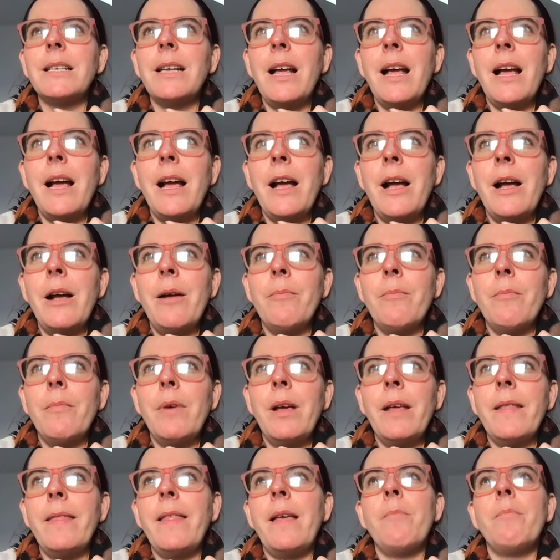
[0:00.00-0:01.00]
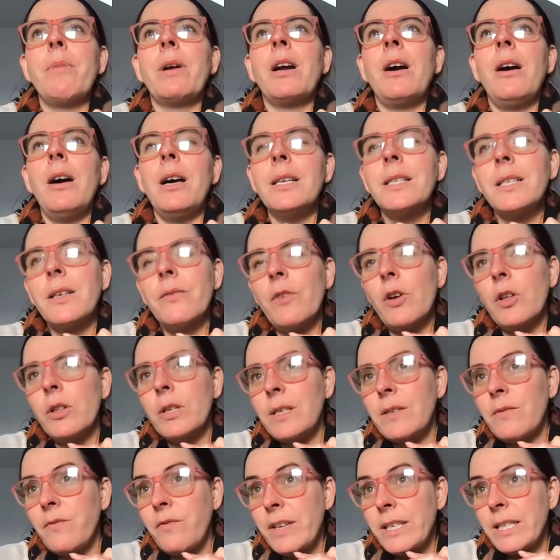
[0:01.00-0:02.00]
Um, and then because of all
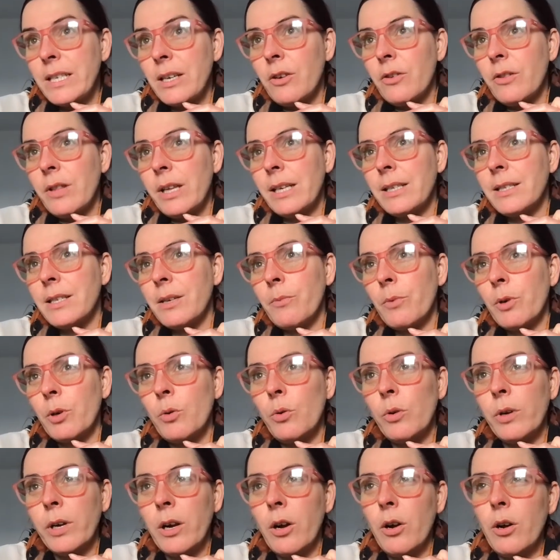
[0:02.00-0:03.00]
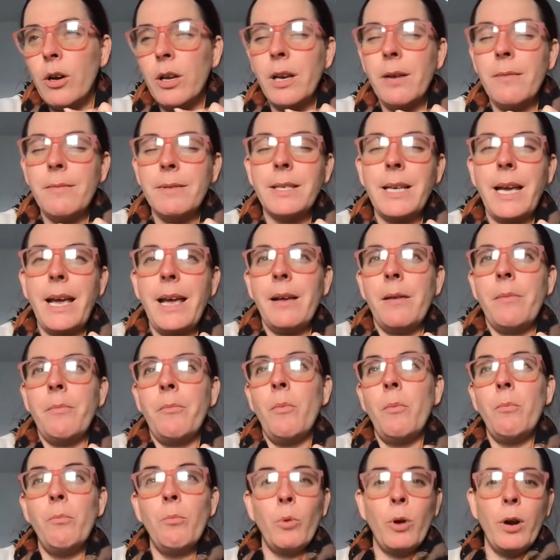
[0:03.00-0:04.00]
these physical things that were going on, I was
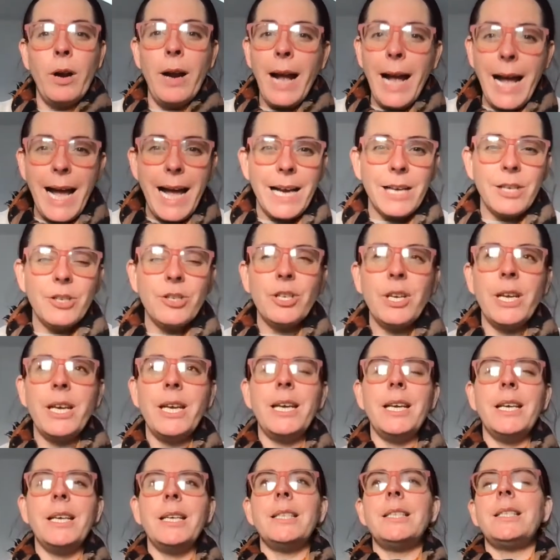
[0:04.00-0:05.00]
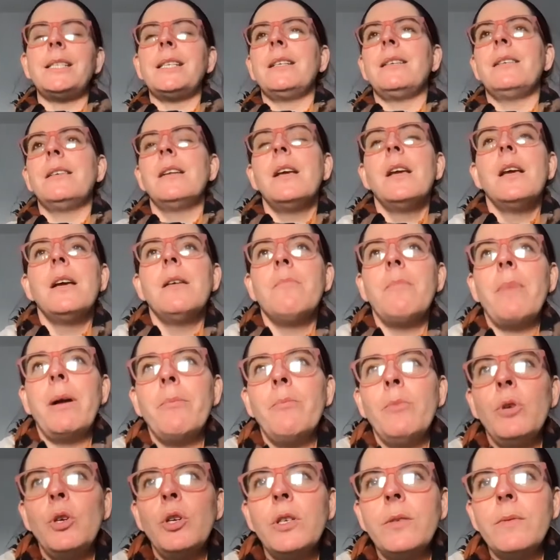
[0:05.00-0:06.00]
getting more anxious and my
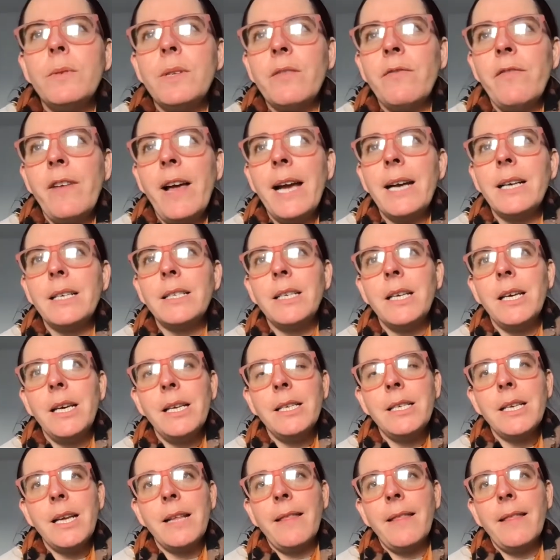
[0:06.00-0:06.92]
mood was affected.